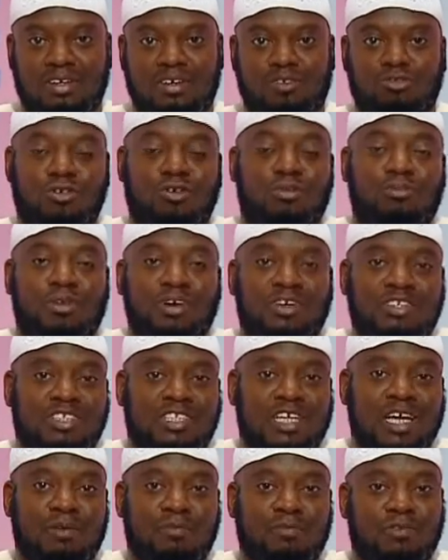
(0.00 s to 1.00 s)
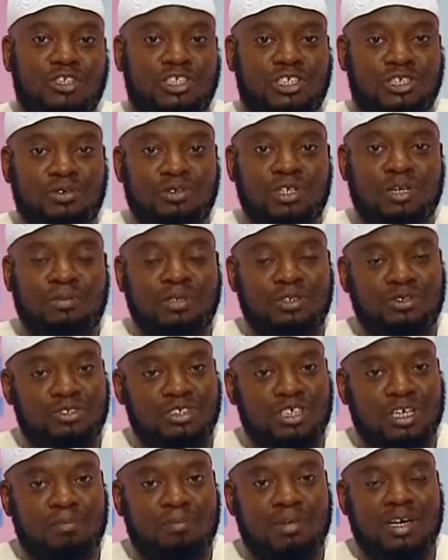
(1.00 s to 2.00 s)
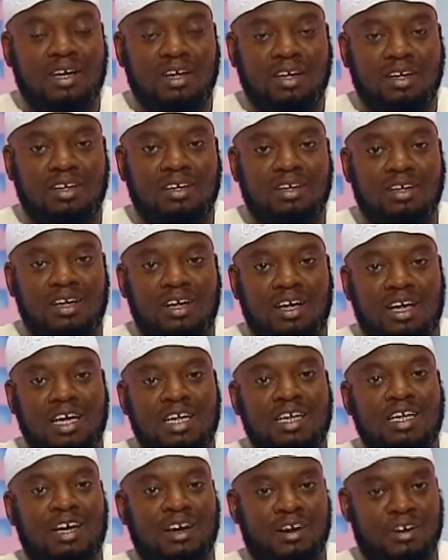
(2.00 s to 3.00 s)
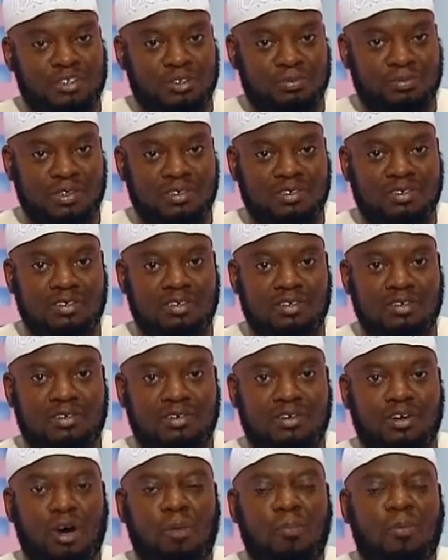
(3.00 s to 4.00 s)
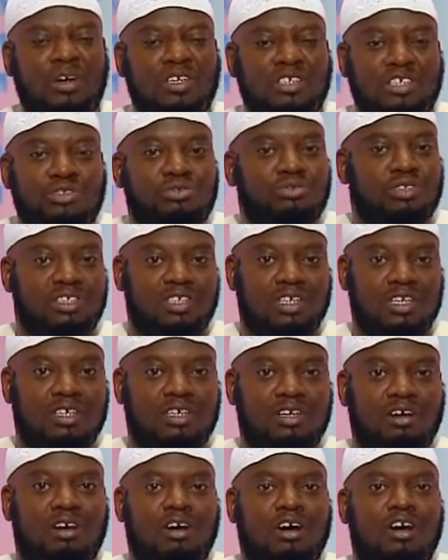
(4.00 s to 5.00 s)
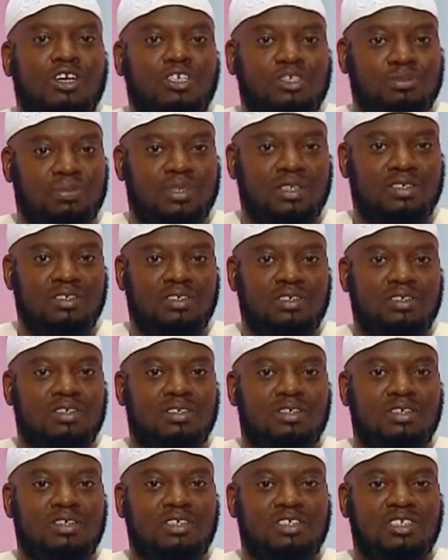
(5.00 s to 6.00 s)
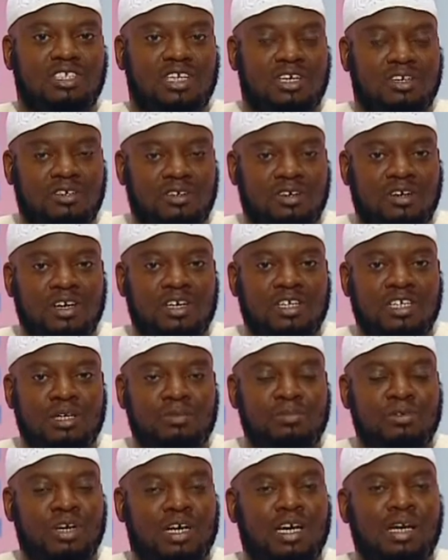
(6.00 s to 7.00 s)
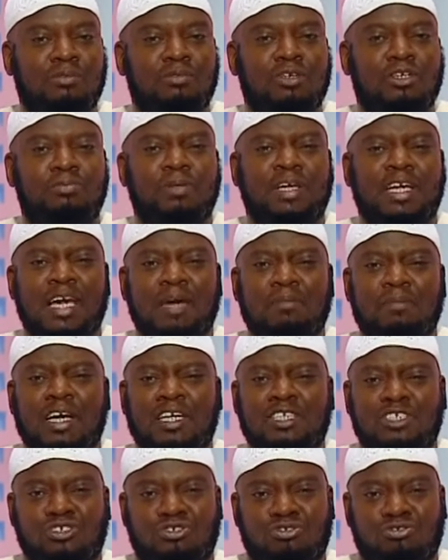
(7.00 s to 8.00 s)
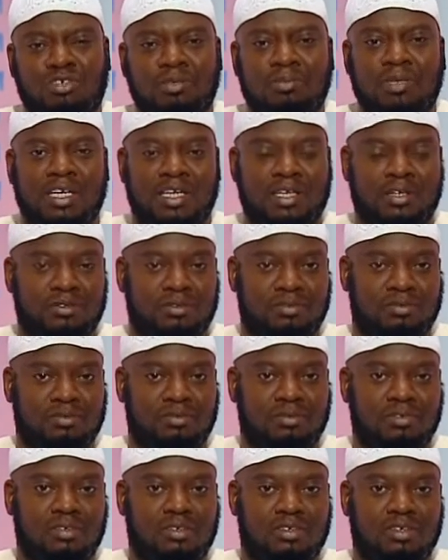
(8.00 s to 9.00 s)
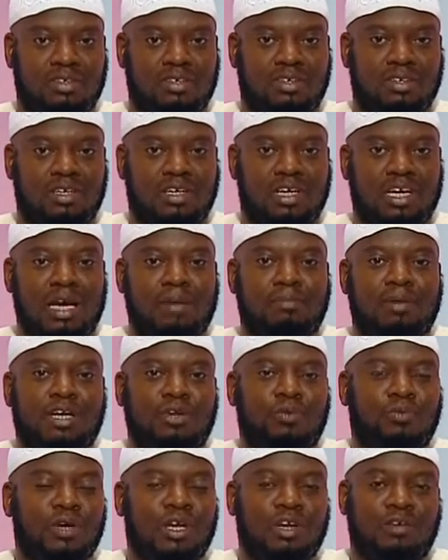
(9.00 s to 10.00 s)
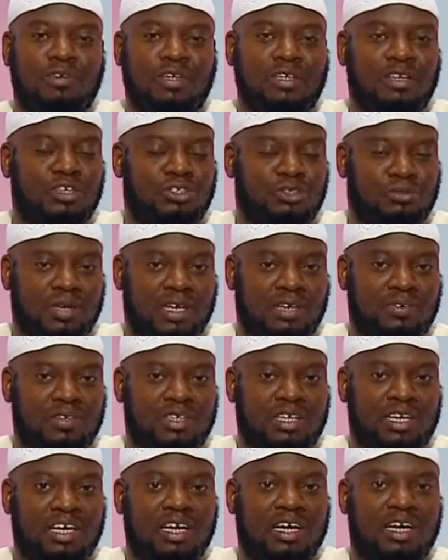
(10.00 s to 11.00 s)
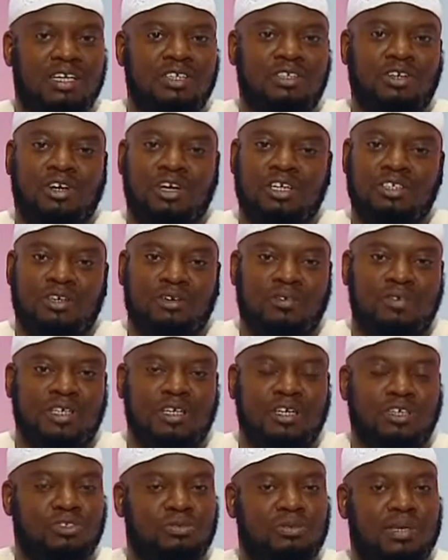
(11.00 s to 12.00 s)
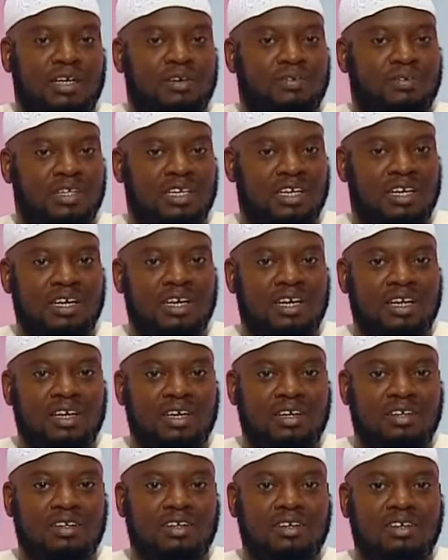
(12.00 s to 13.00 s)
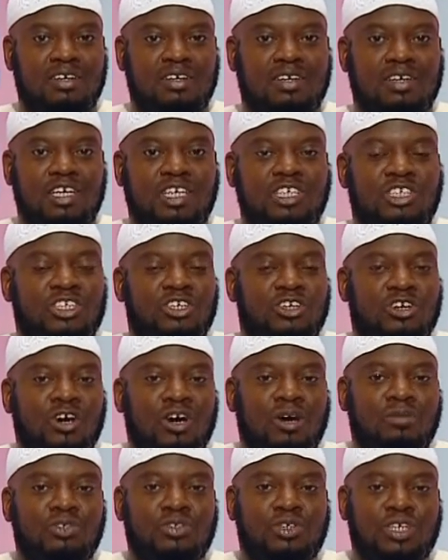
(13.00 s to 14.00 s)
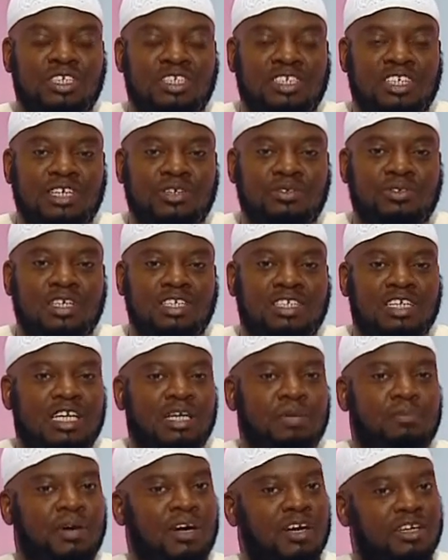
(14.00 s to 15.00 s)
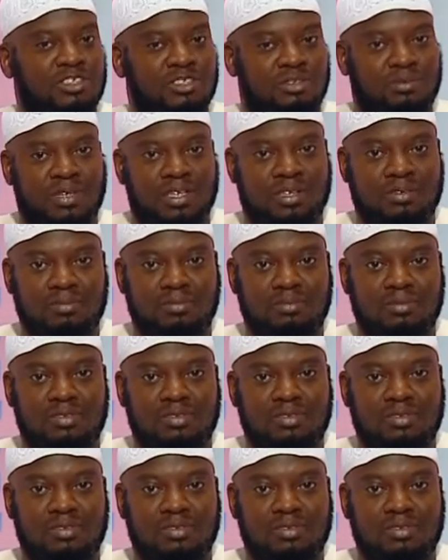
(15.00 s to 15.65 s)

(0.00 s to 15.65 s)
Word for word: For amongst them was Sauda bint Zam'a and her husband. Upon this return, her husband, Sakran ibn Amr, became extremely ill. And by the will of Allah subhanahu wa ta'ala and the qadr of Allah subhanahu wa ta'ala, he succumbed to his illness and he passed away.